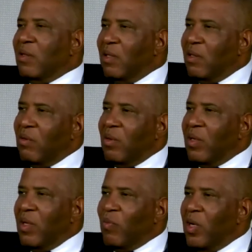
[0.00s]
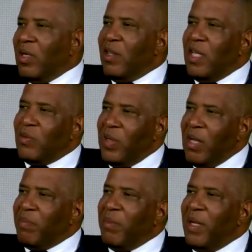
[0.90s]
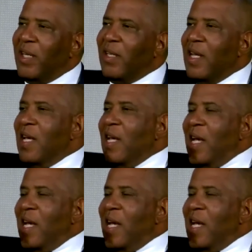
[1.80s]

or you know, one of the things we implemented